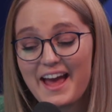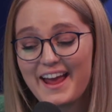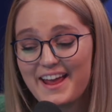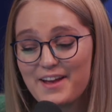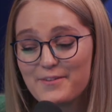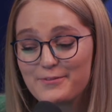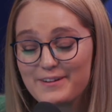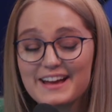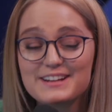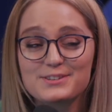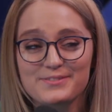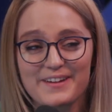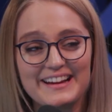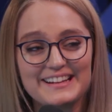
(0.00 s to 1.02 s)
If we had
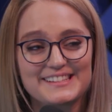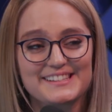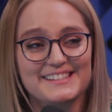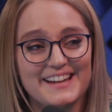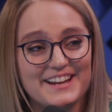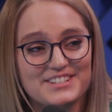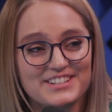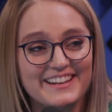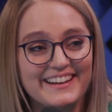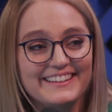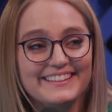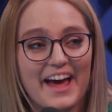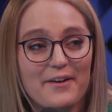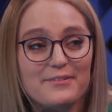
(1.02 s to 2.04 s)
to rank
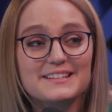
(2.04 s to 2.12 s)
snitching, that was